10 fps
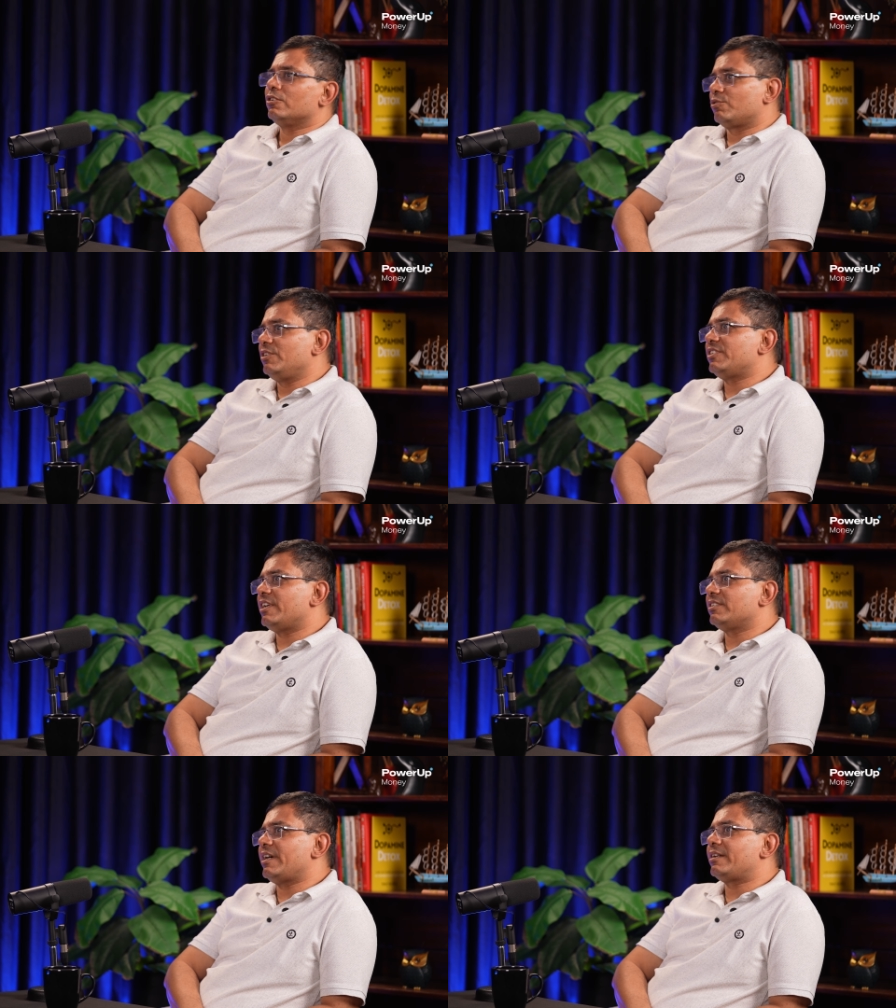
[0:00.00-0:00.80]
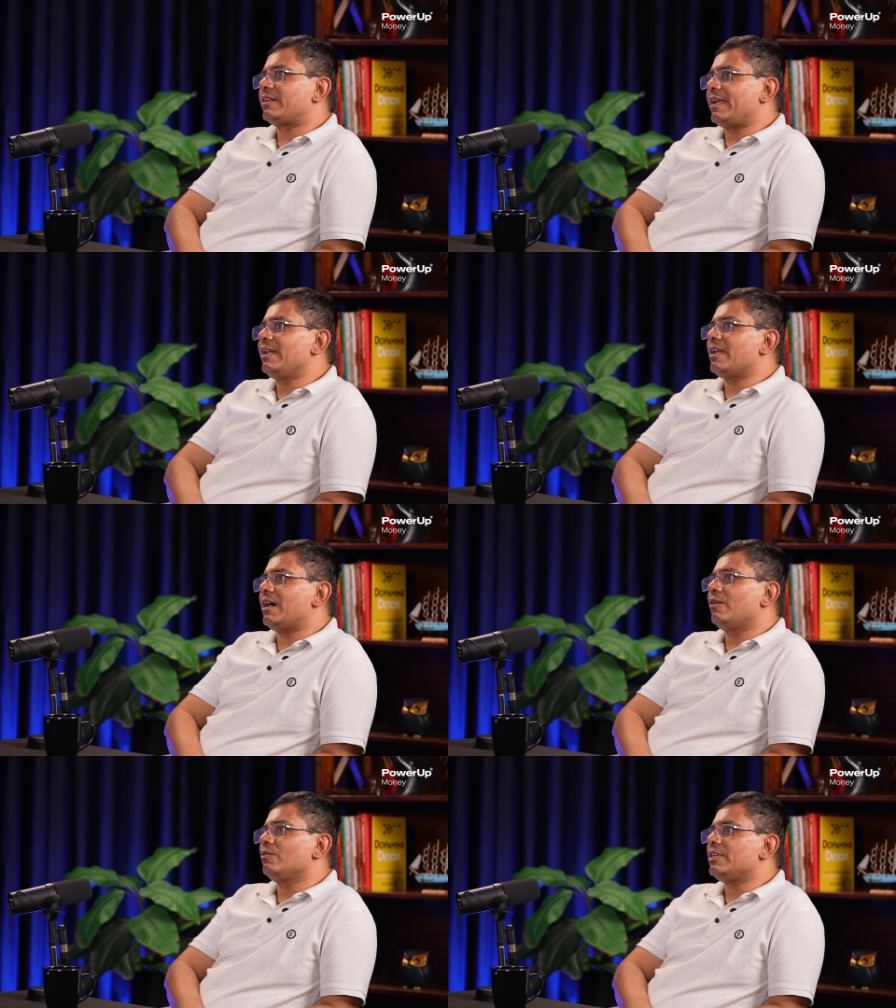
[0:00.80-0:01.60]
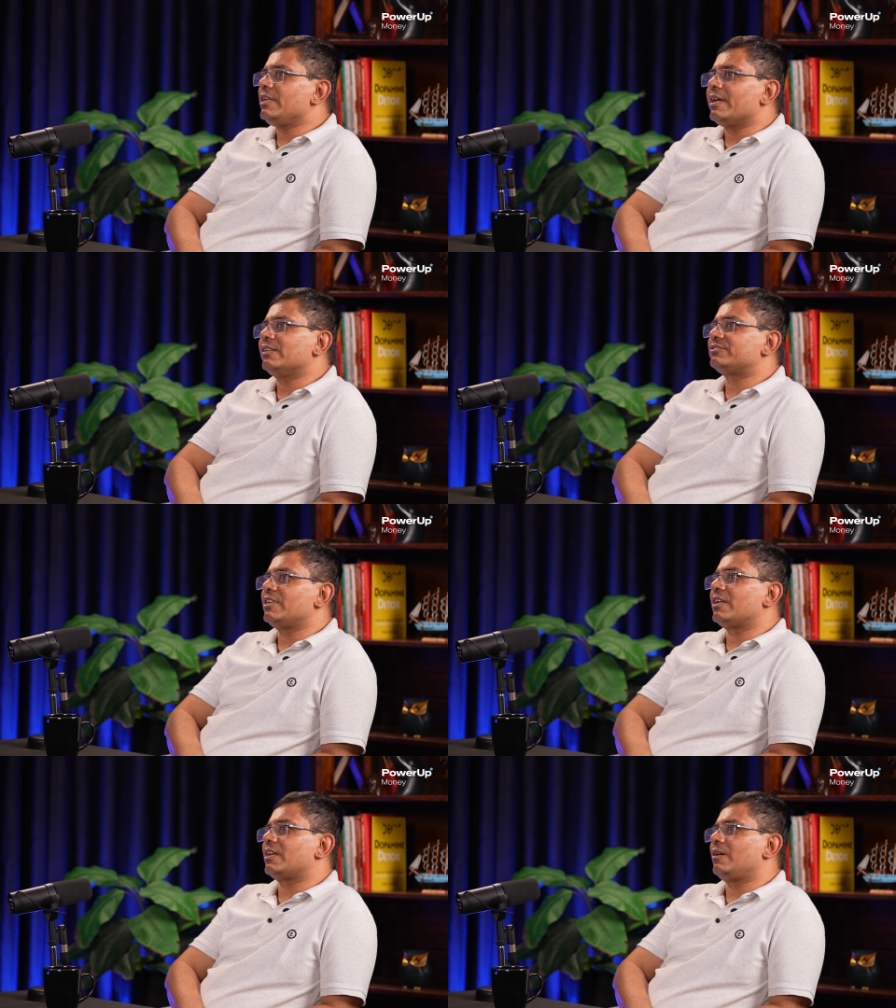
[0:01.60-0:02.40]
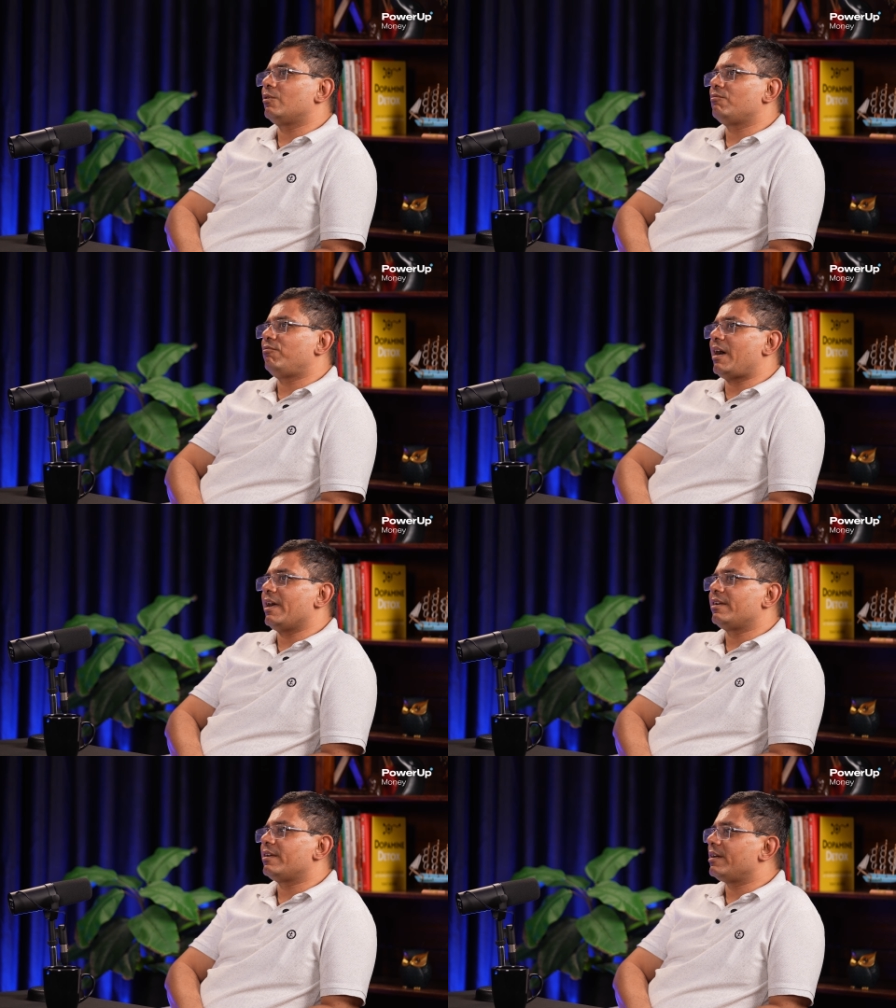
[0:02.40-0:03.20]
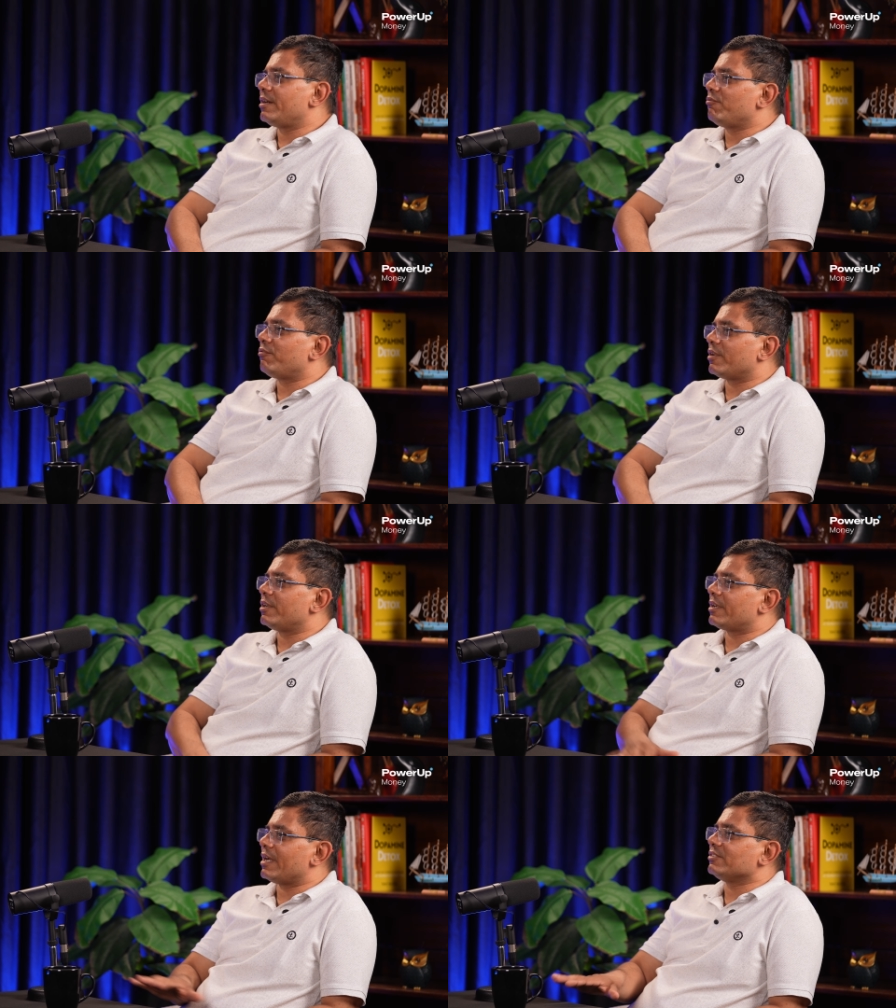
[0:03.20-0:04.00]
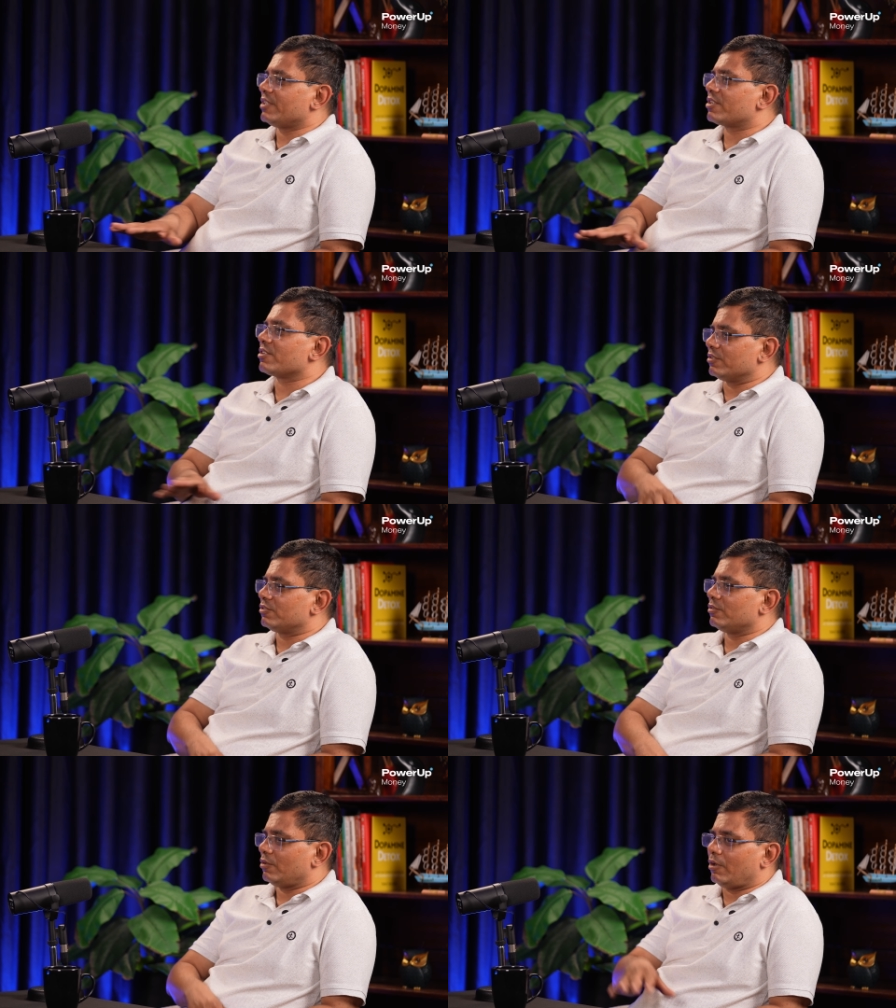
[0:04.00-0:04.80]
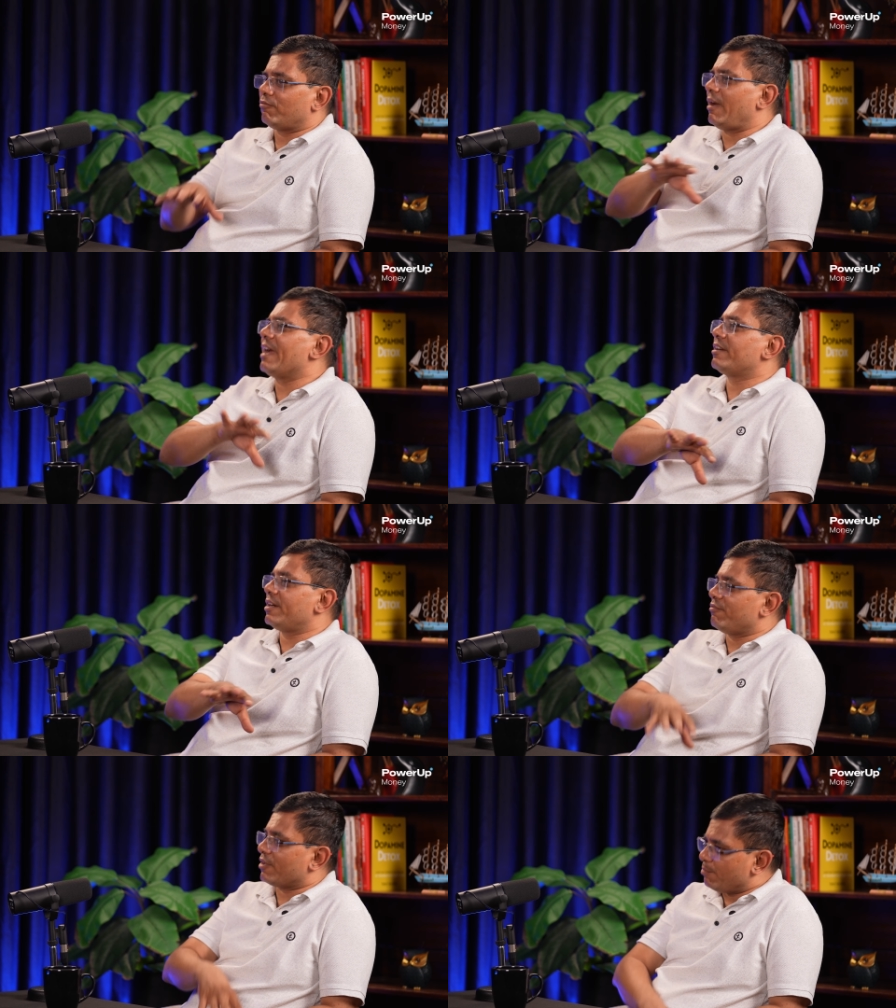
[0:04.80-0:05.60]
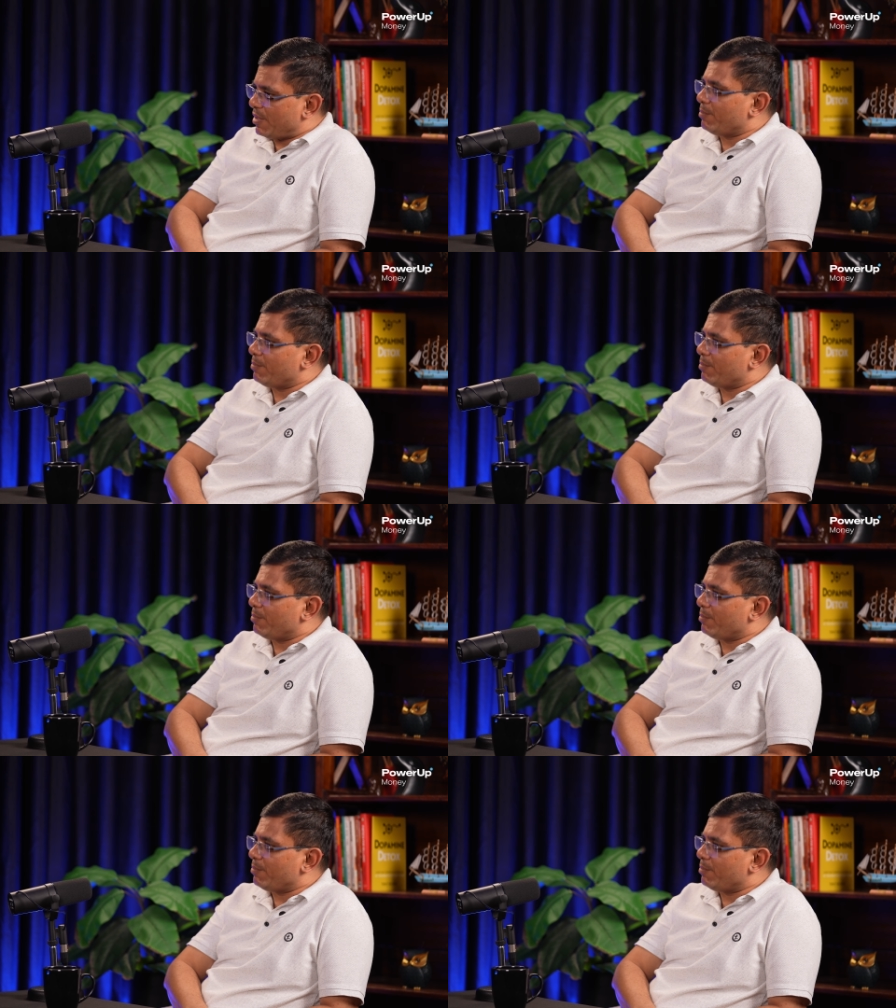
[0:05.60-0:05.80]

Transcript: So he said that till now he have done around 500 different transactions of 500 different